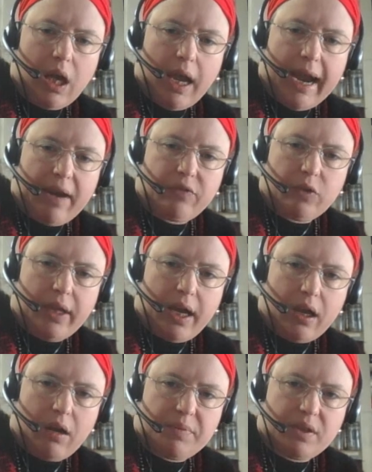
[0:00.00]
After
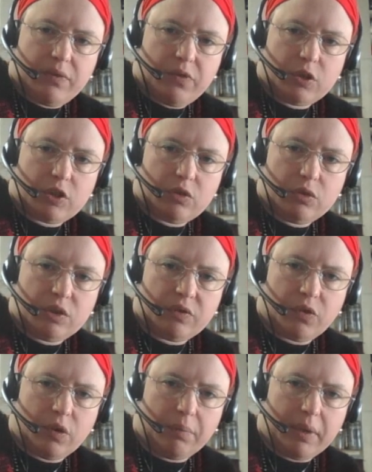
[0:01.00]
that comes the first
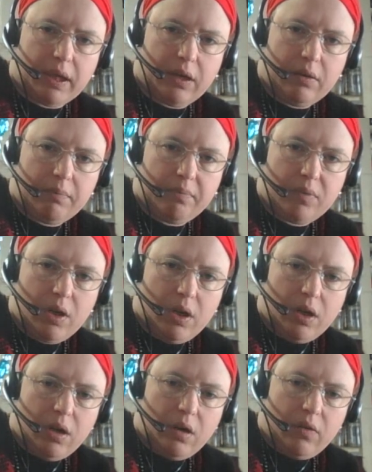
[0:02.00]
cruciform bead.
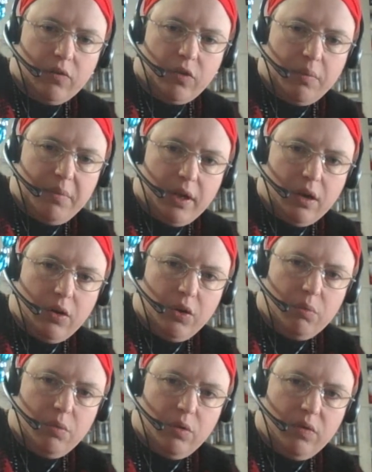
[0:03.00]
From there,
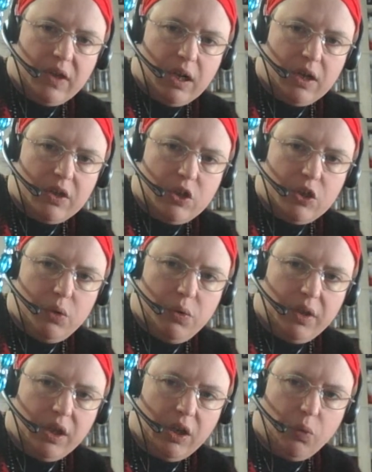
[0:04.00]
you move on to
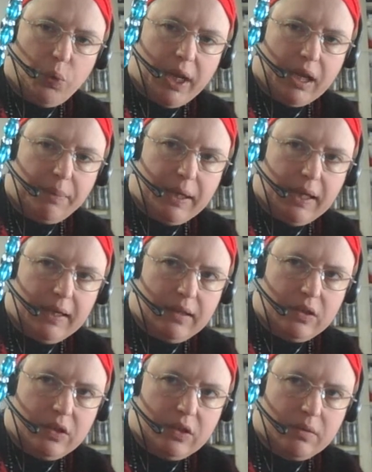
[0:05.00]
the week
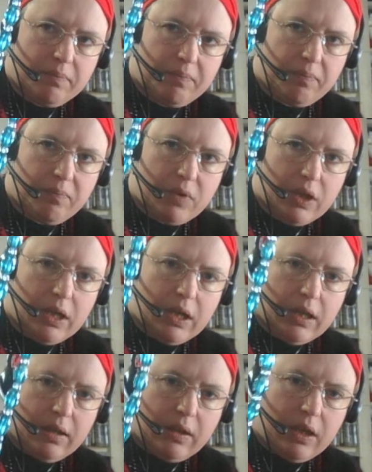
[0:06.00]
beads.
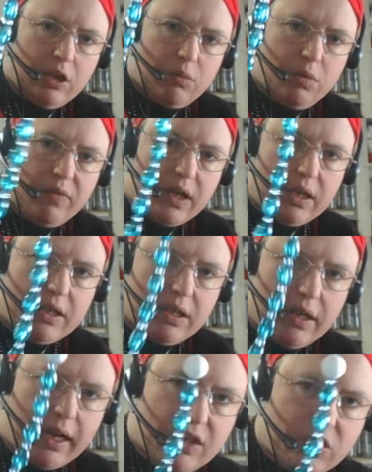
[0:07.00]
Then you move on to
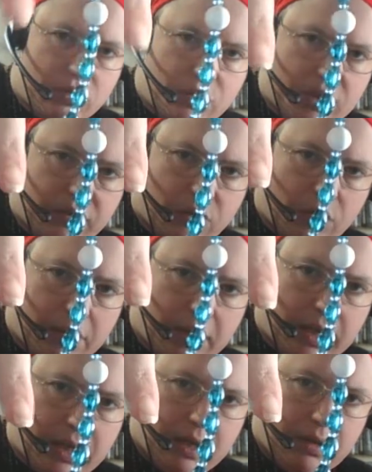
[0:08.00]
the next cruciform
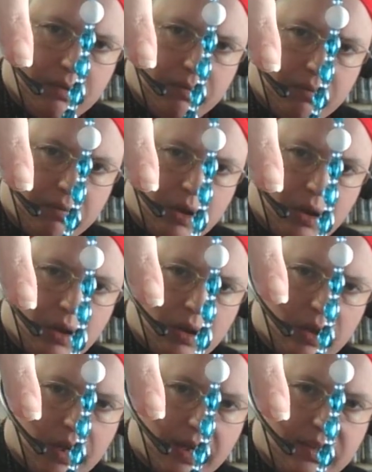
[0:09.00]
bead,
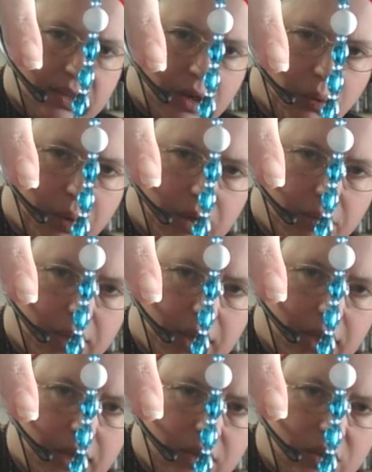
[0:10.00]
the next set of week
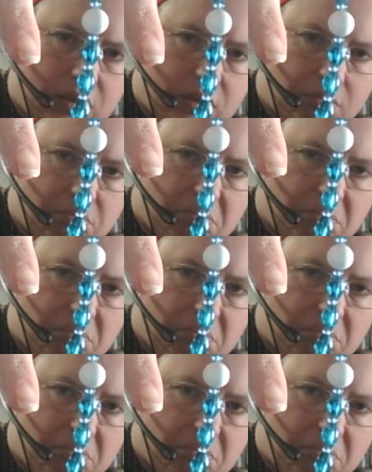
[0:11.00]
beads,